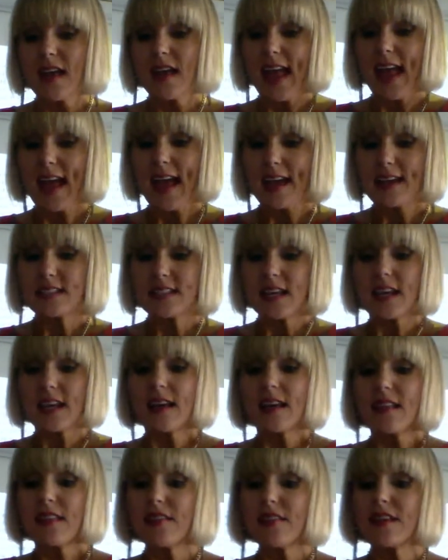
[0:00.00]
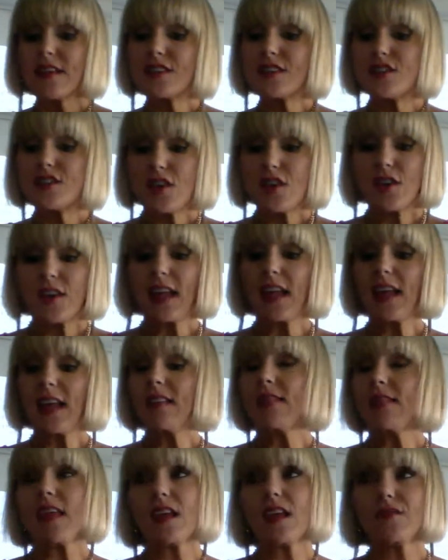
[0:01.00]
And the journey,
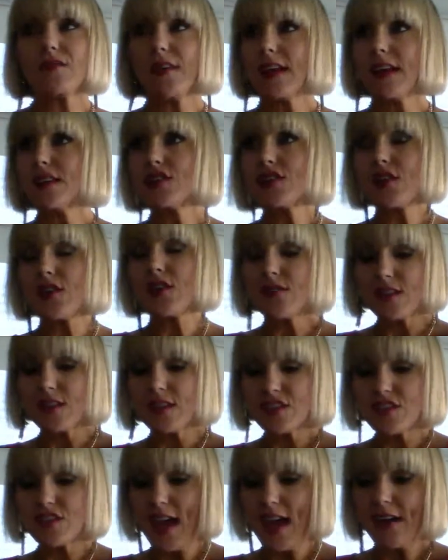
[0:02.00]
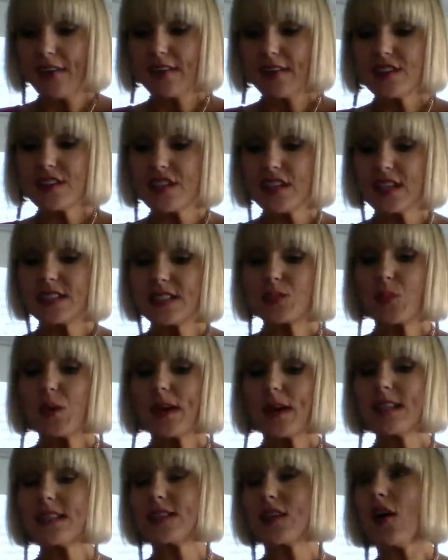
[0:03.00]
the adventure, the challenge, it's what
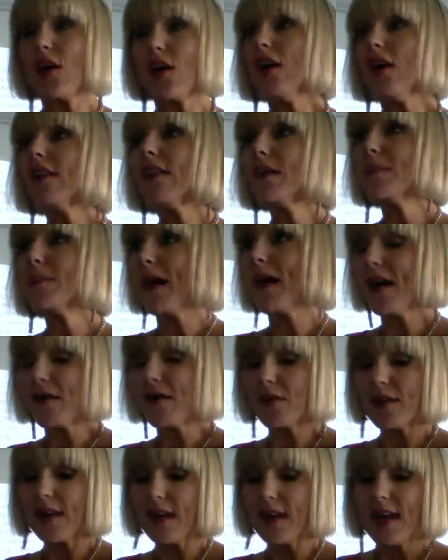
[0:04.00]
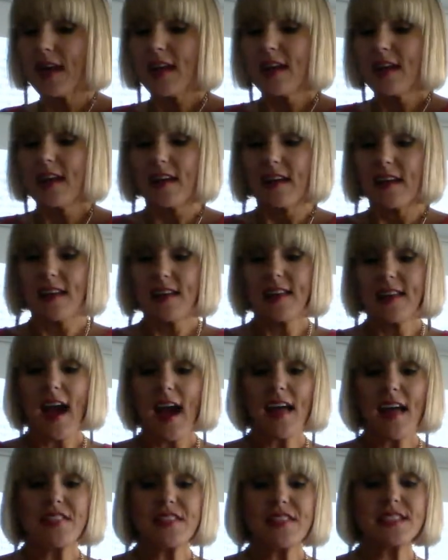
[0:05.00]
it's all about.
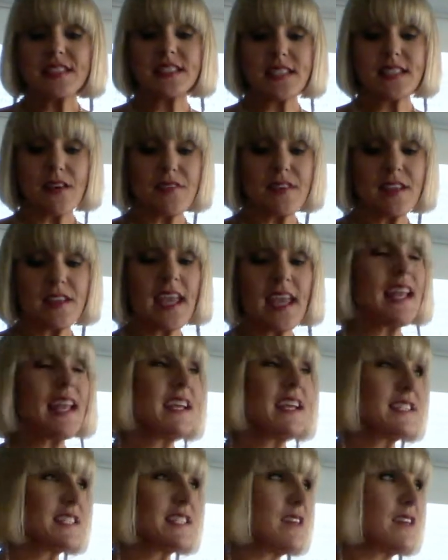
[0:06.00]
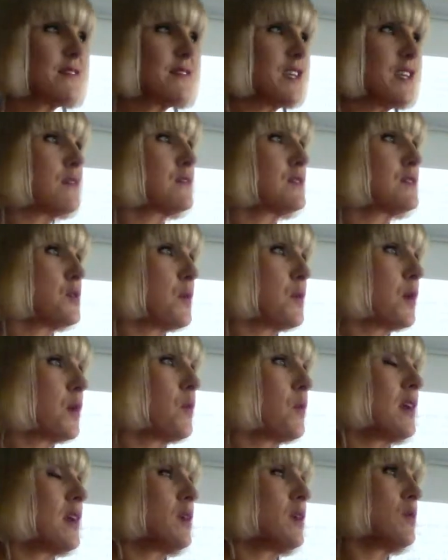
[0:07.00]
Not the suffocating safety of doing
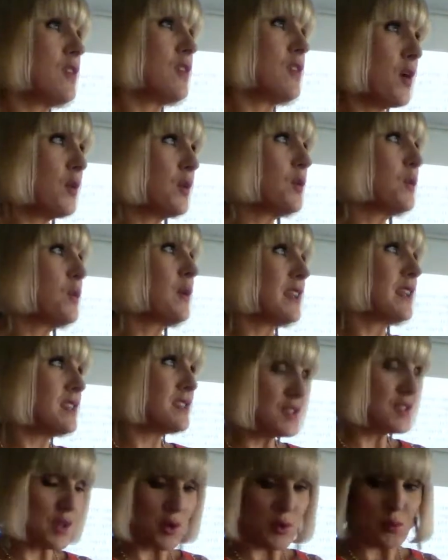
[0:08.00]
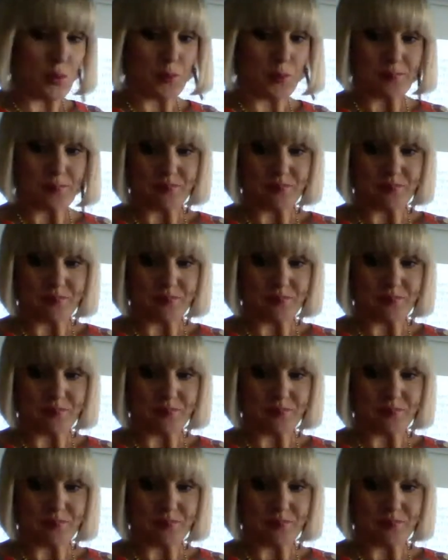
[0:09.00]
what you know you can do.